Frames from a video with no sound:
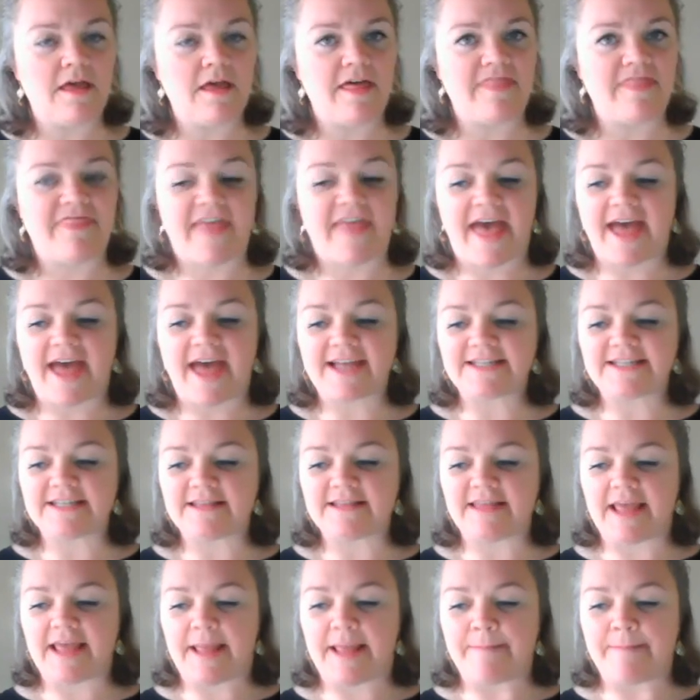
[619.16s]
that
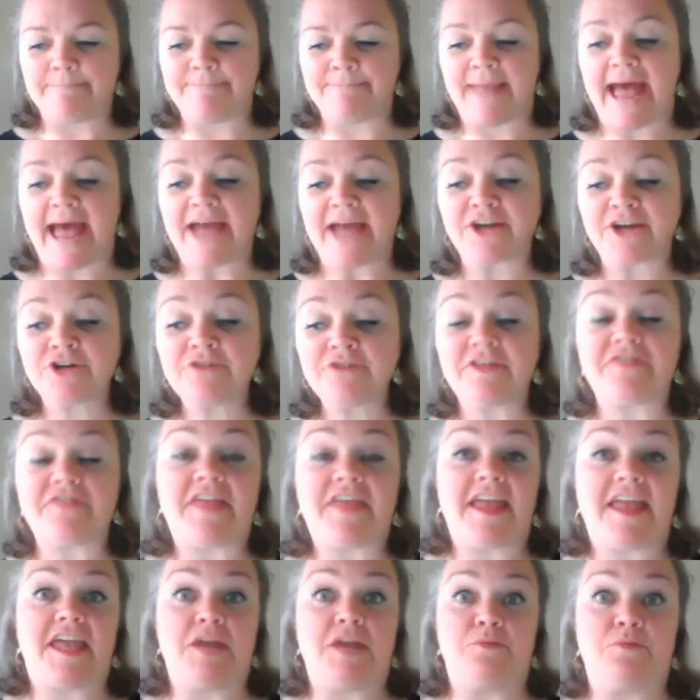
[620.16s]
they matter, that
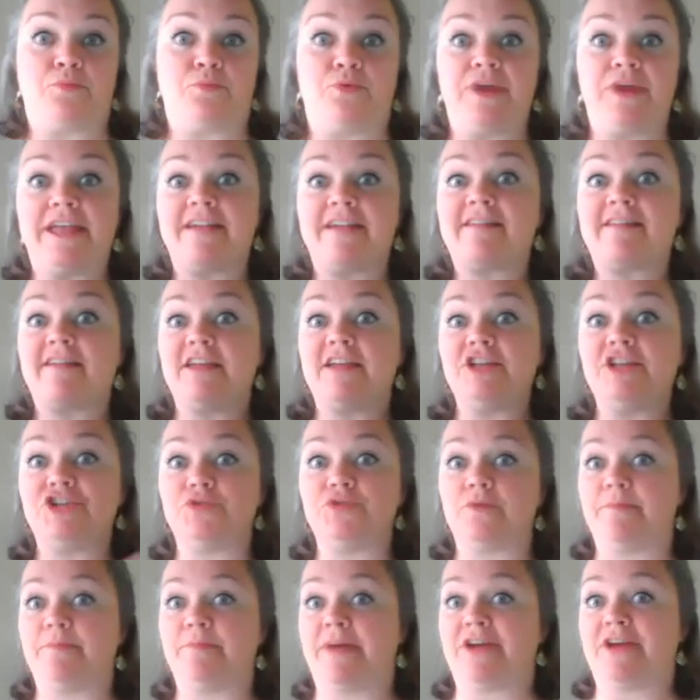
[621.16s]
they can bring us
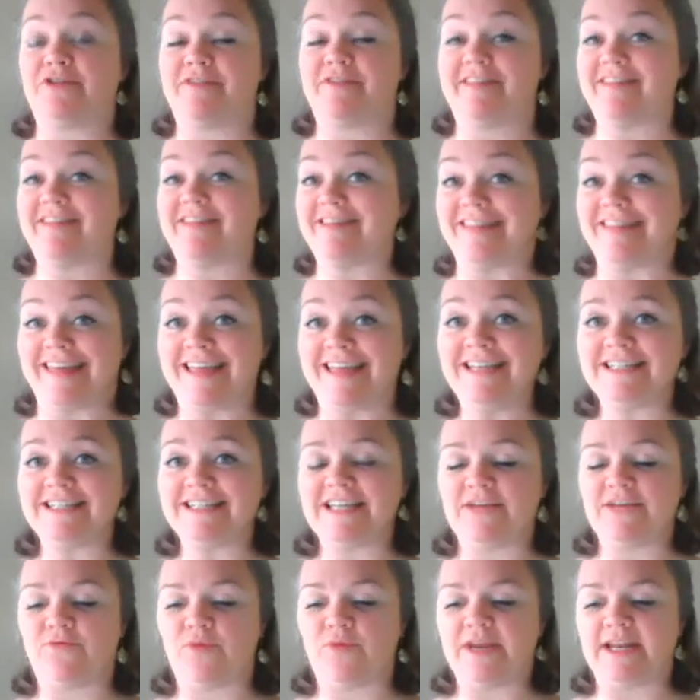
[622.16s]
into a better state
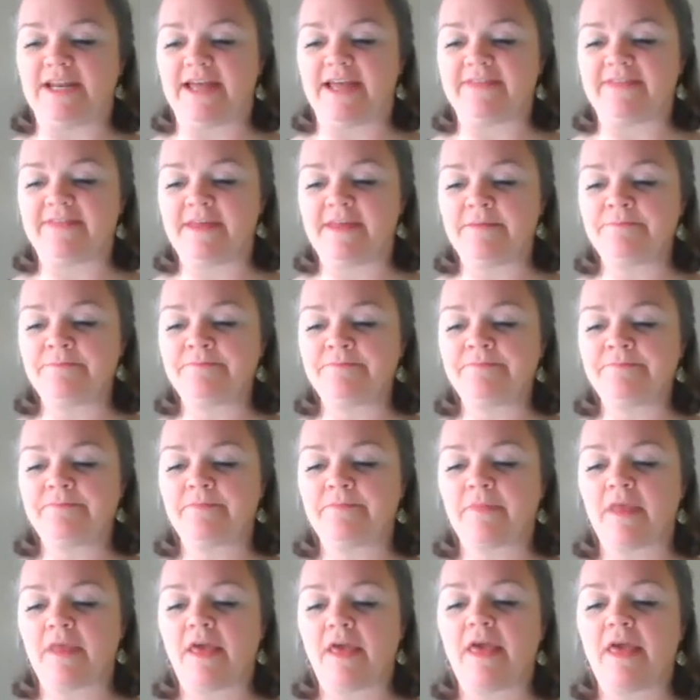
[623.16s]
if we let them.
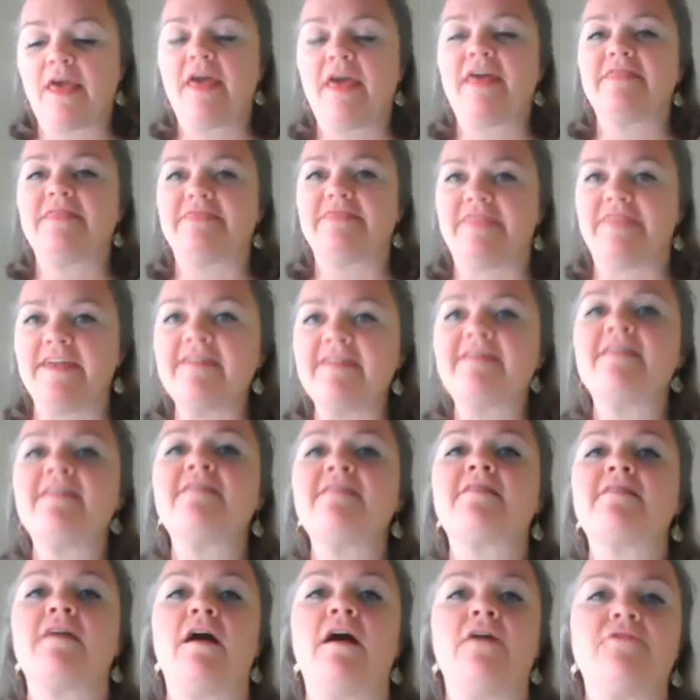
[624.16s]
This
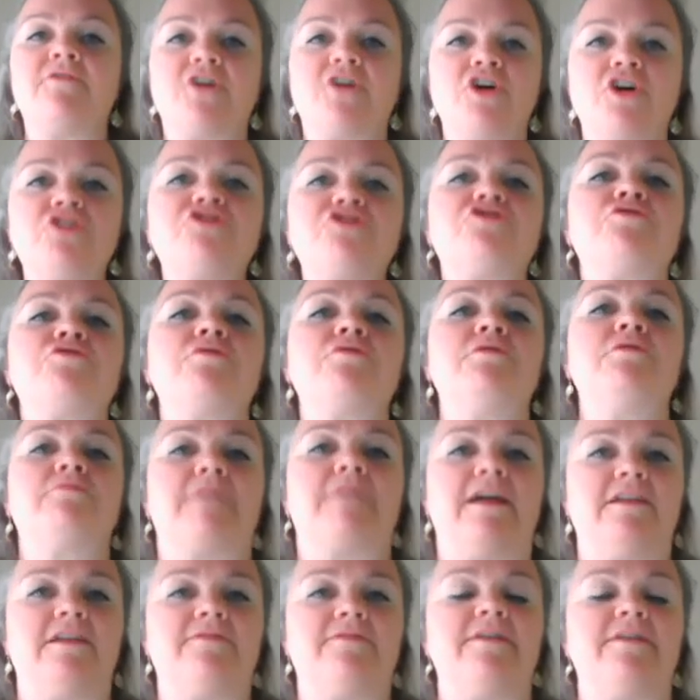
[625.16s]
is of cultural
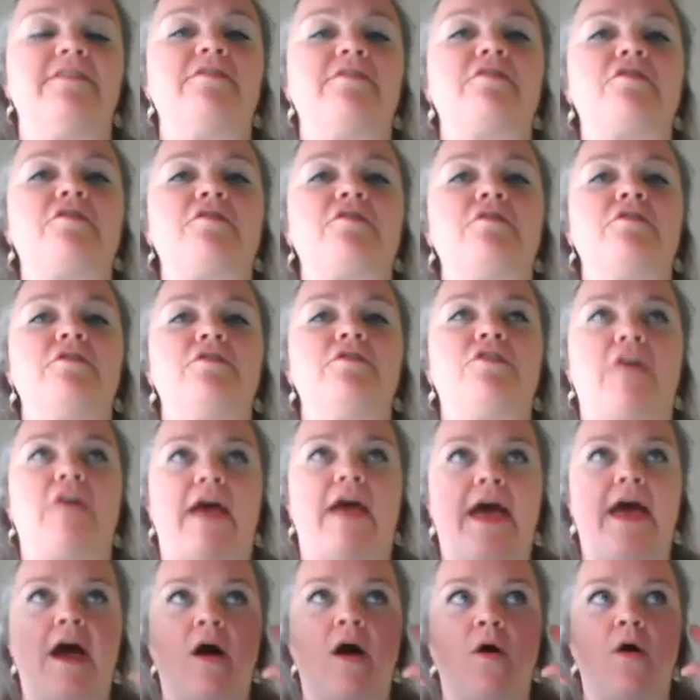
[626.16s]
relevance to
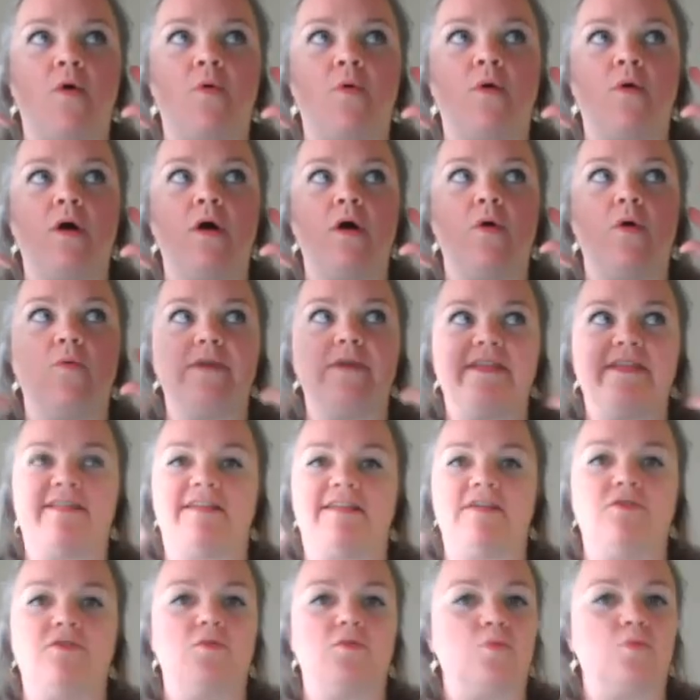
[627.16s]
how we
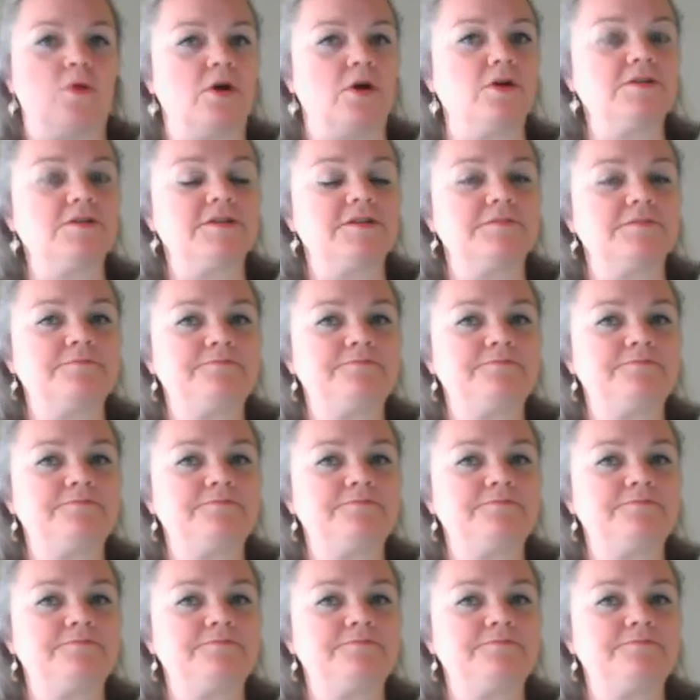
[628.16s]
see the world.